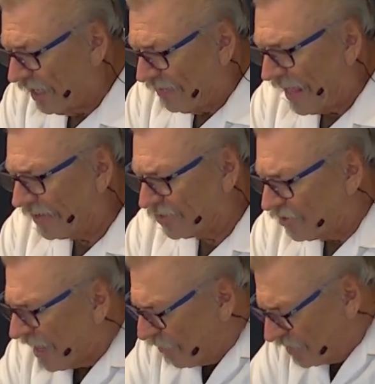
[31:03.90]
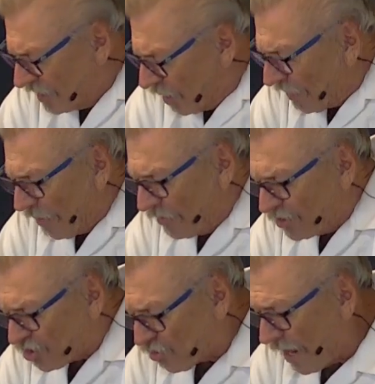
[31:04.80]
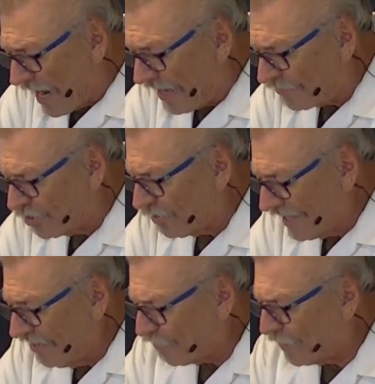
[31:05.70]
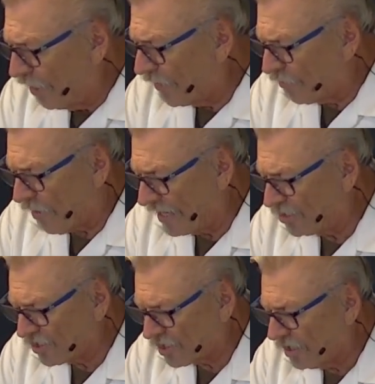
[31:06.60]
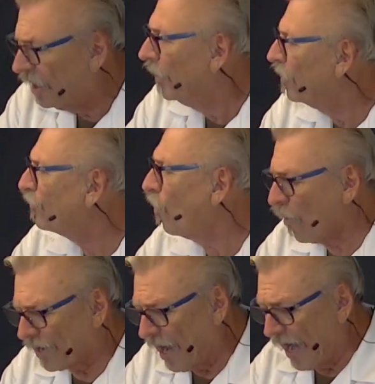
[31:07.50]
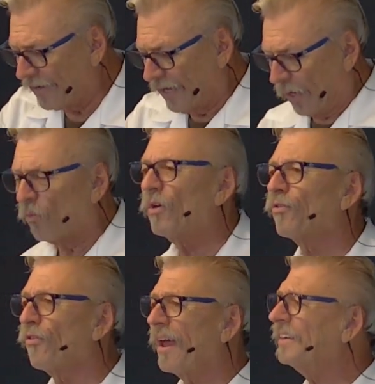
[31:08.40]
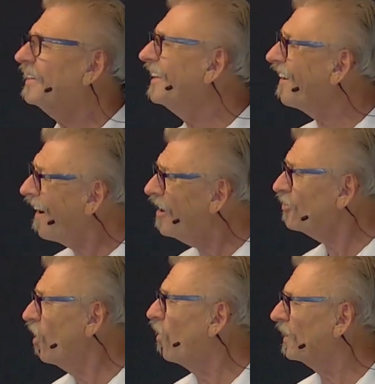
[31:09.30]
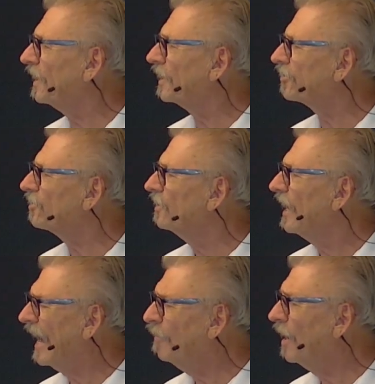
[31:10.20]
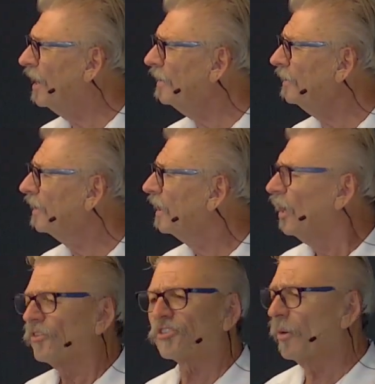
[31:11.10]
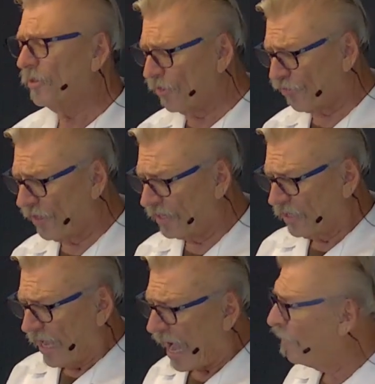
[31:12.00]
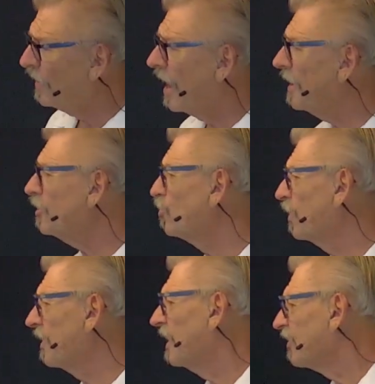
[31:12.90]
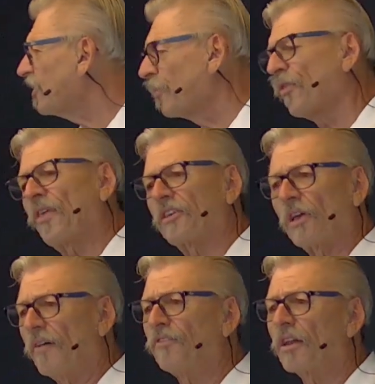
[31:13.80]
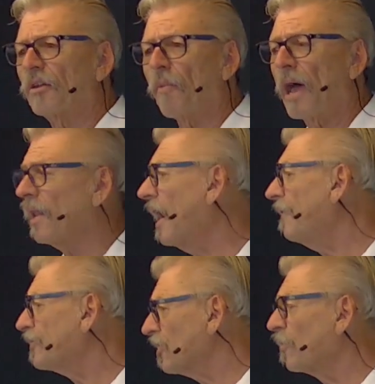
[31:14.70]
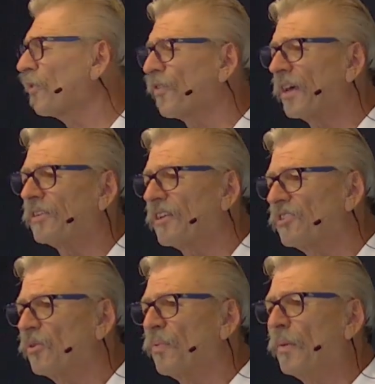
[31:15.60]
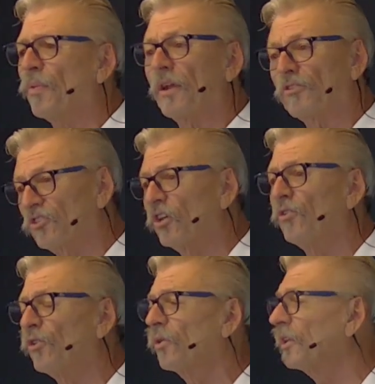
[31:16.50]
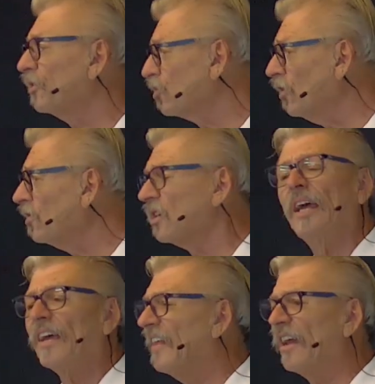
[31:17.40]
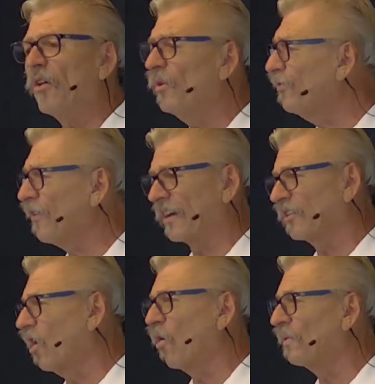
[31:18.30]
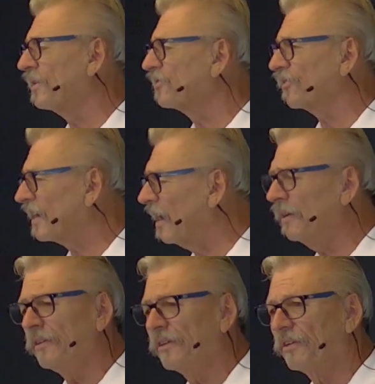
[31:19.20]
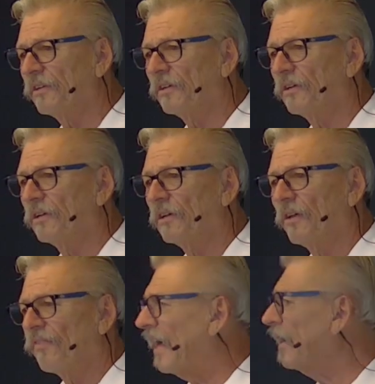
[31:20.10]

that's, that, we, that we strive to live pure and righteous before God, reflecting God's holiness. Amen. Amen. Some of the things, I'll be honest with you, some of the things I've done in my life and some of the things I see people that are still doing in the church, they don't reflect the holiness of God. They